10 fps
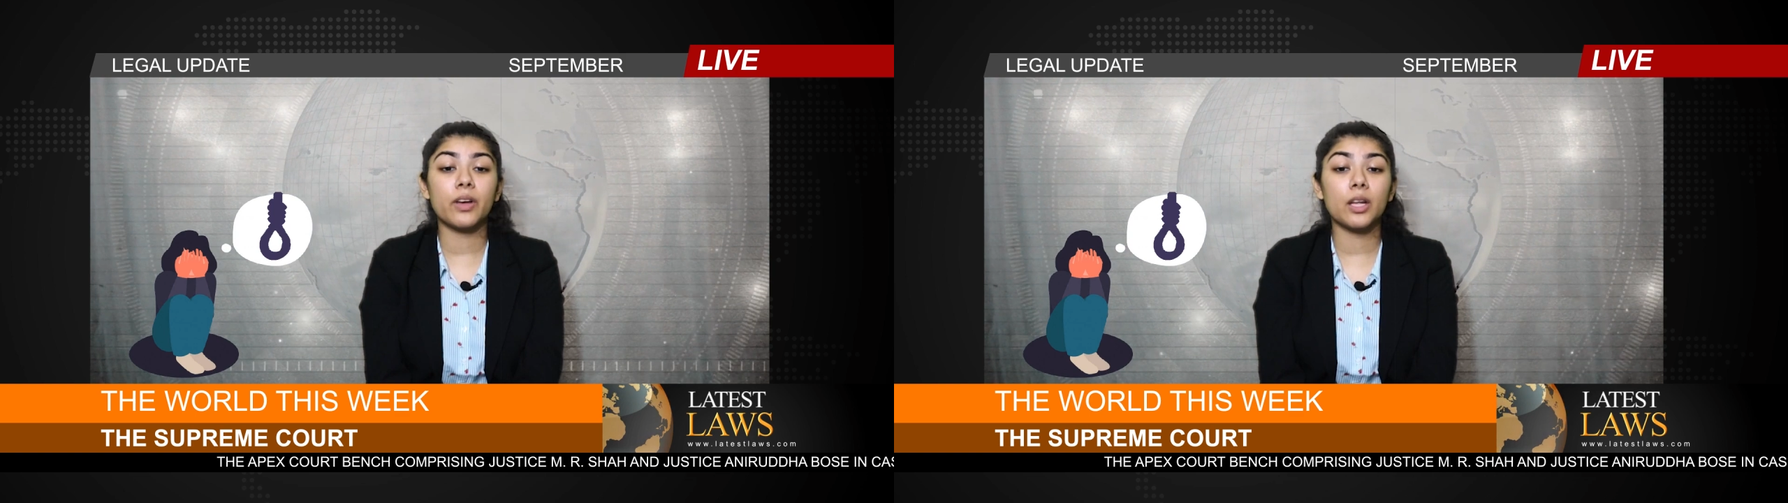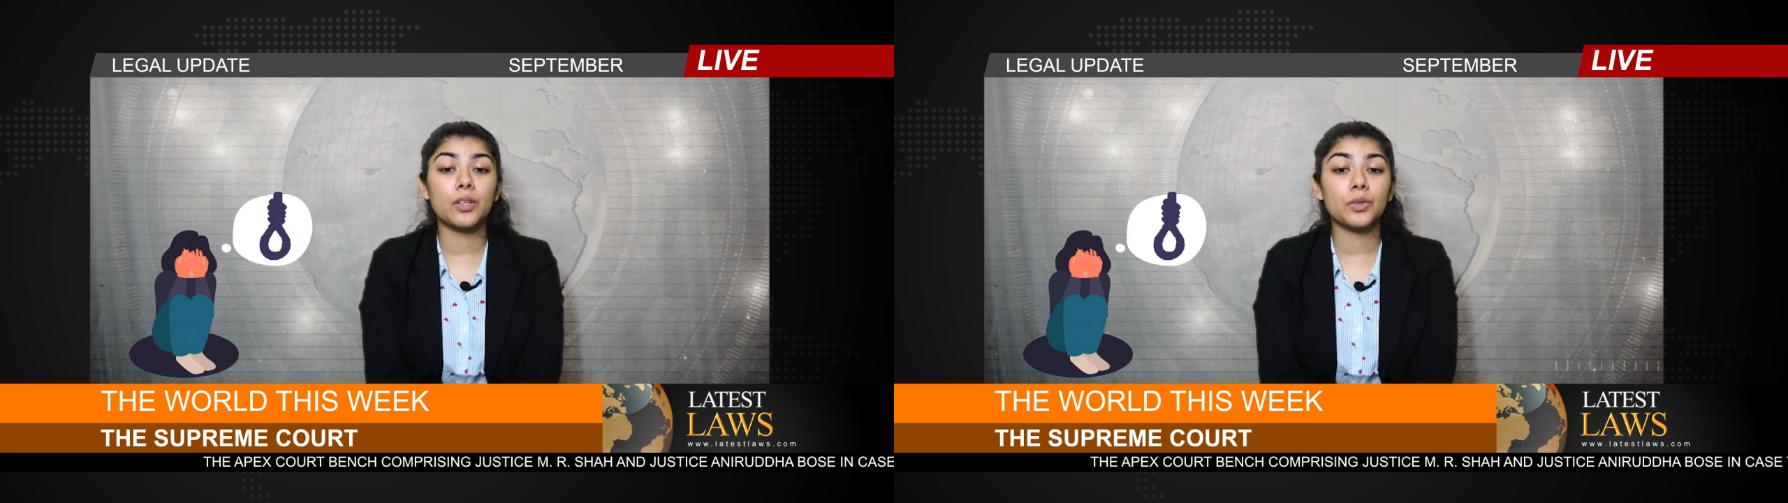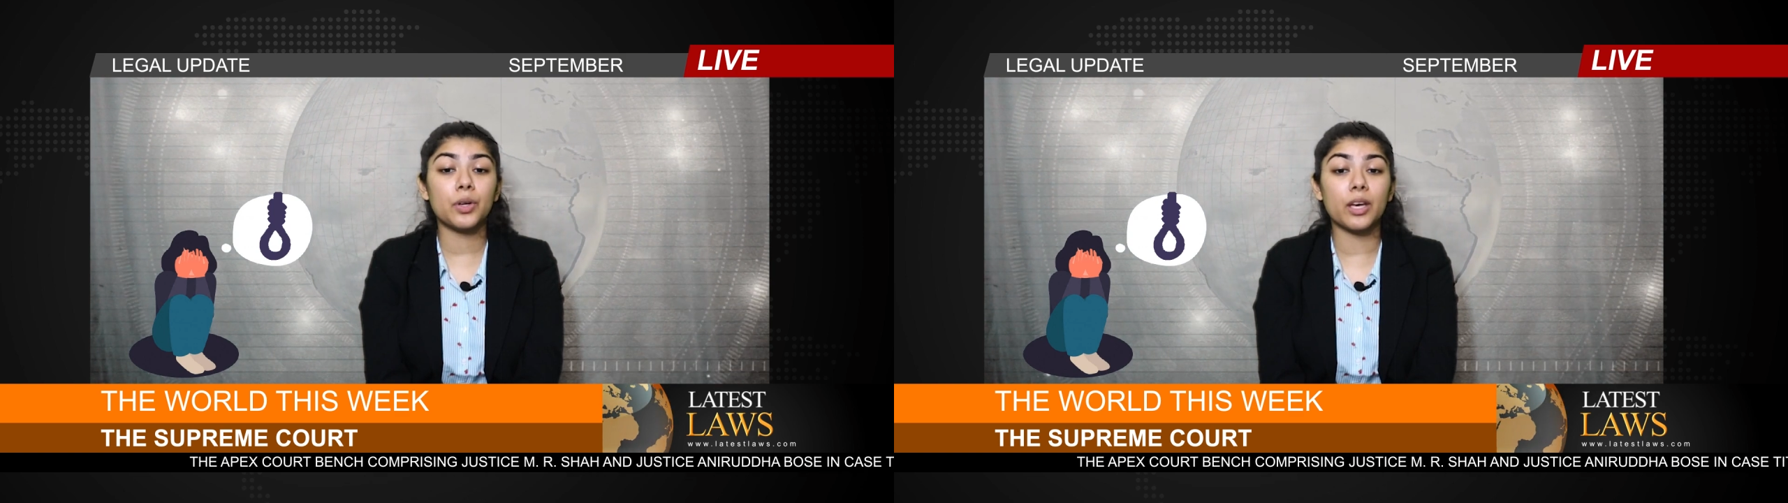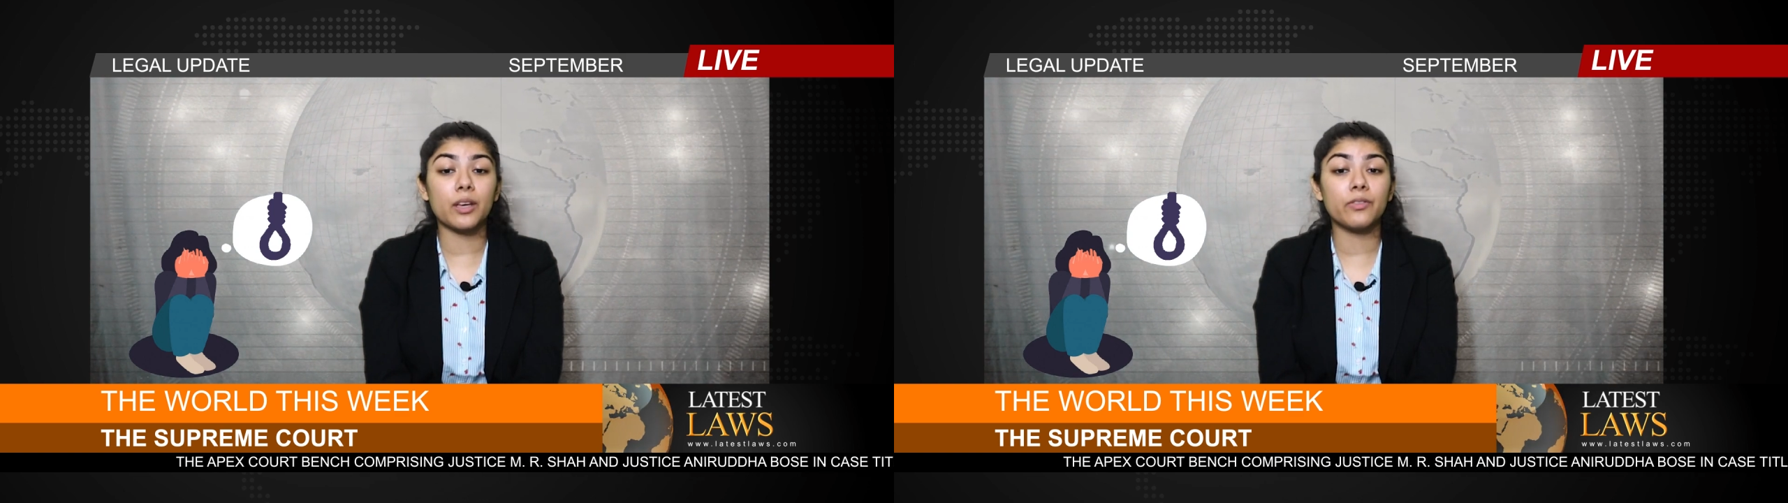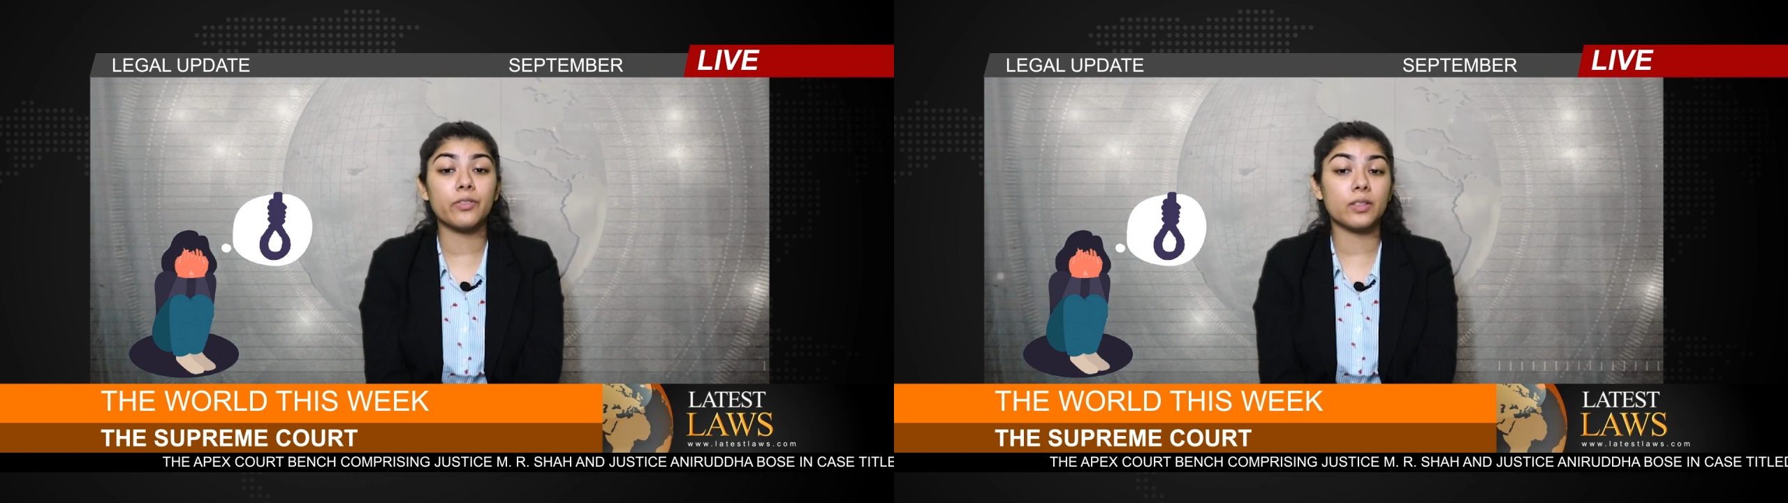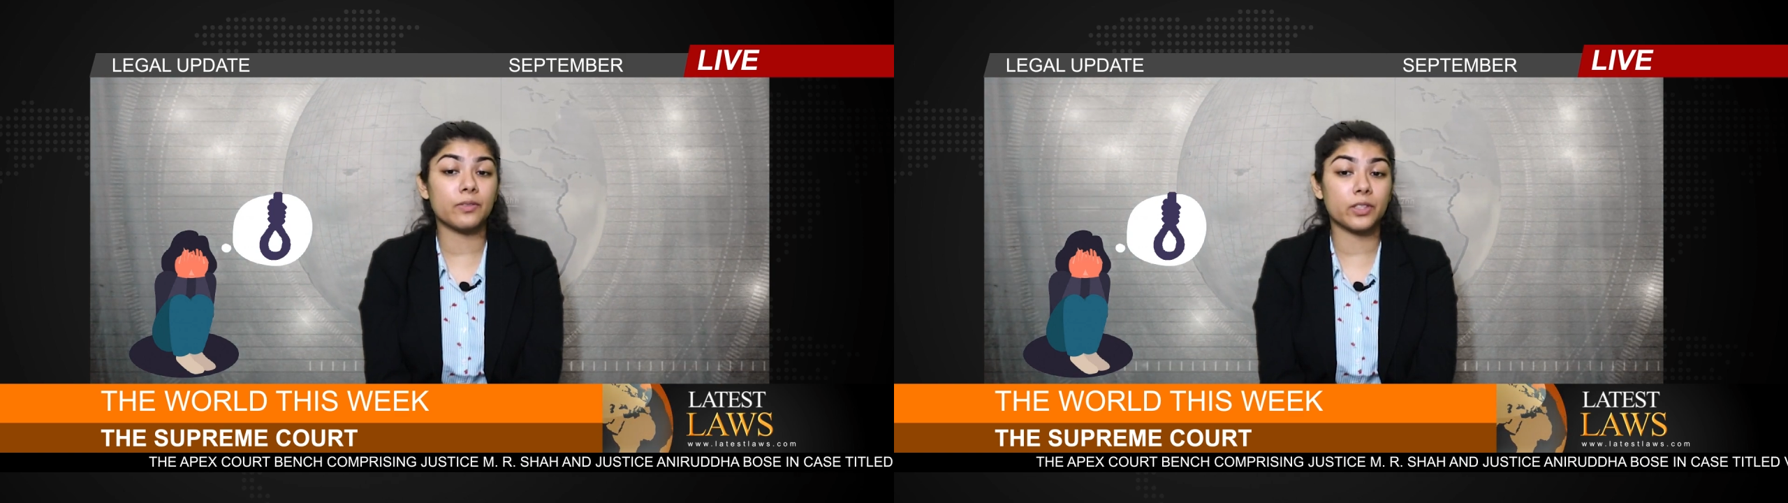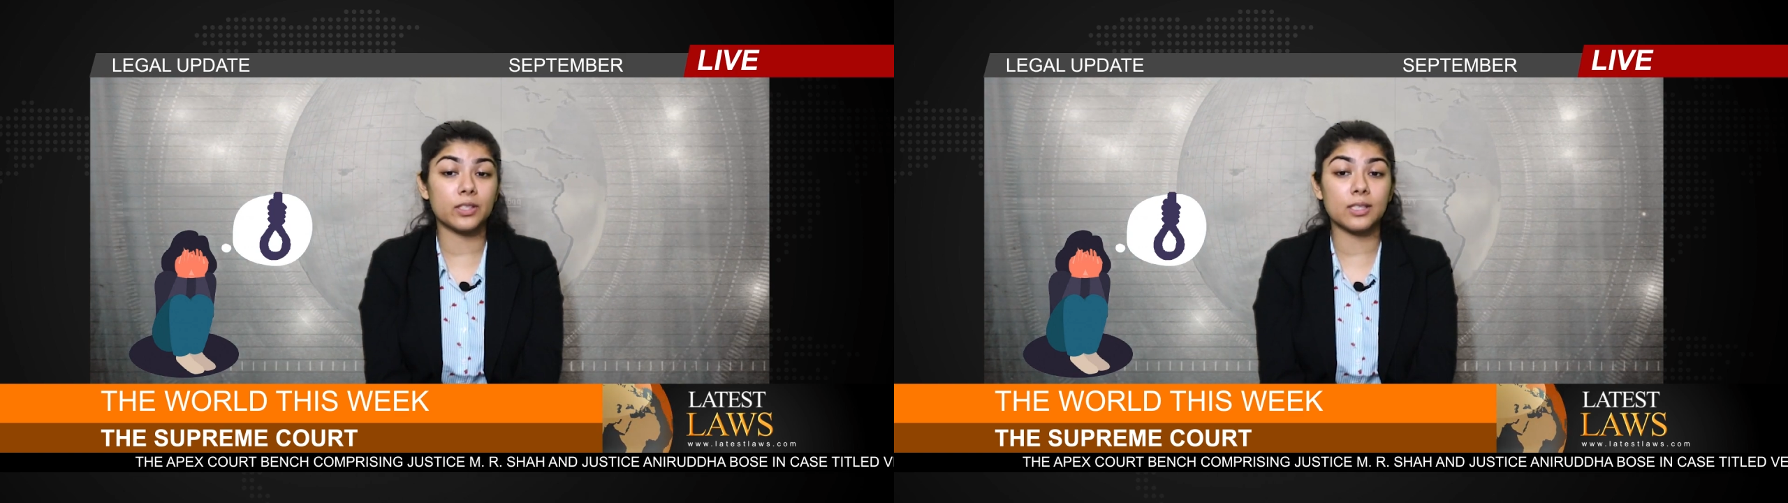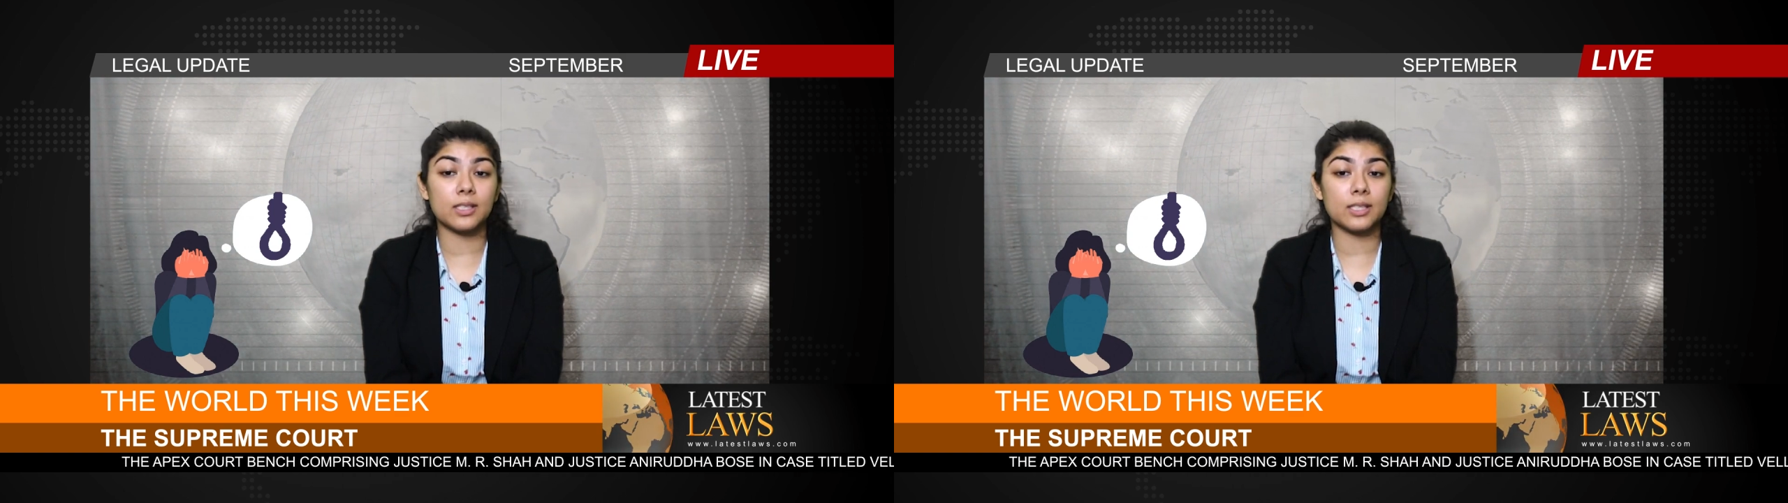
Veladurai v.